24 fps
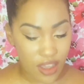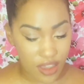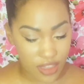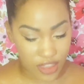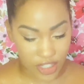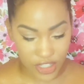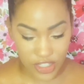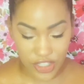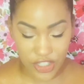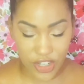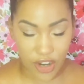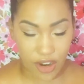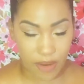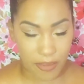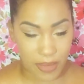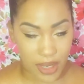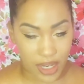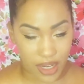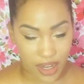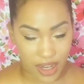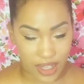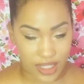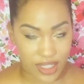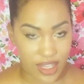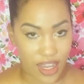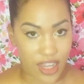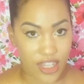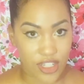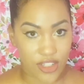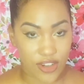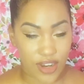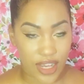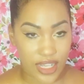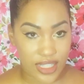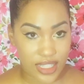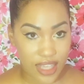the Sherman
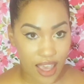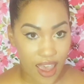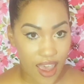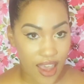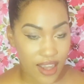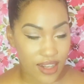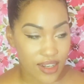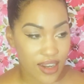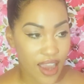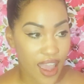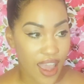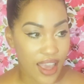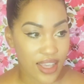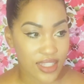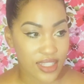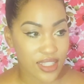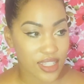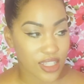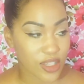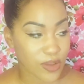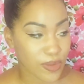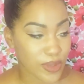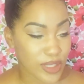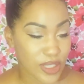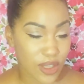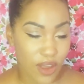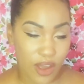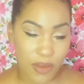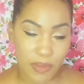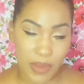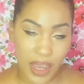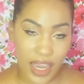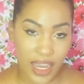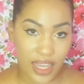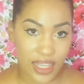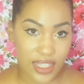Antitrust Act as it was on
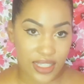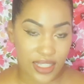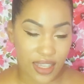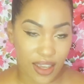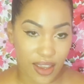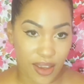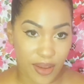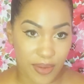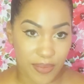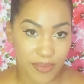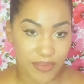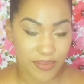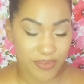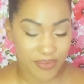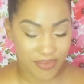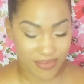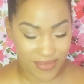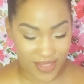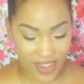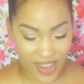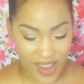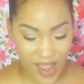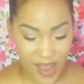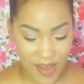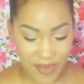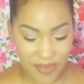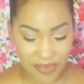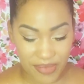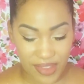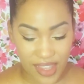my exam, okay?